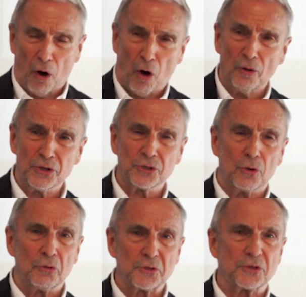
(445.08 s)
All the
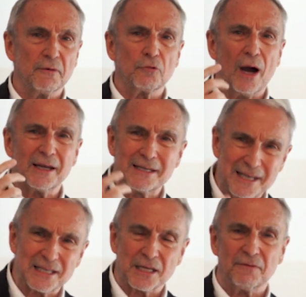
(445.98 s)
schools serve quite
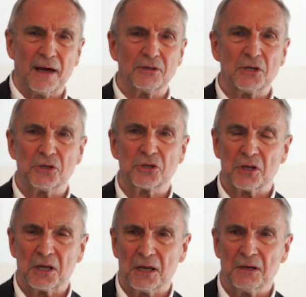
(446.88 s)
disadvantaged
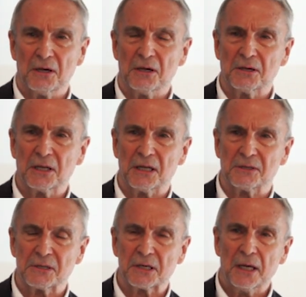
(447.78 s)

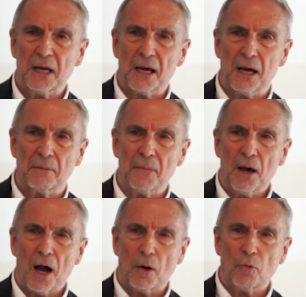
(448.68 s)
kids. And
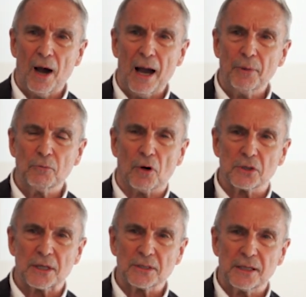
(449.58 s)
what happened
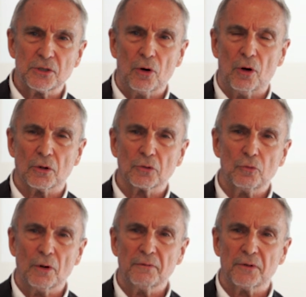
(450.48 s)
was, as they talked,
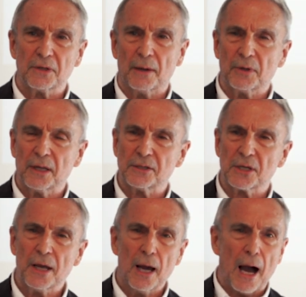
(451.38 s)
one of the deputy heads
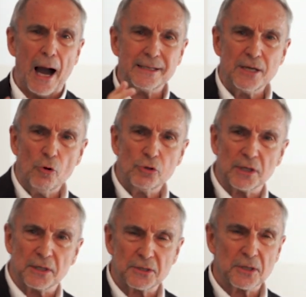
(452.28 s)
said, I
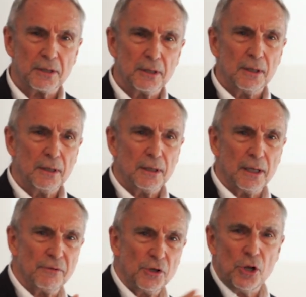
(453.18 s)
noticed
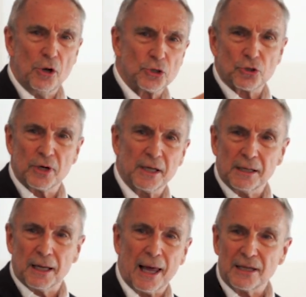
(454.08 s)
in the
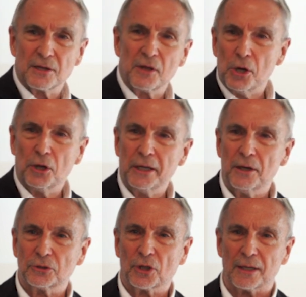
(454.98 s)
nursery class, in the early
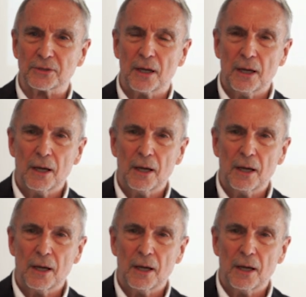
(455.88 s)
years class,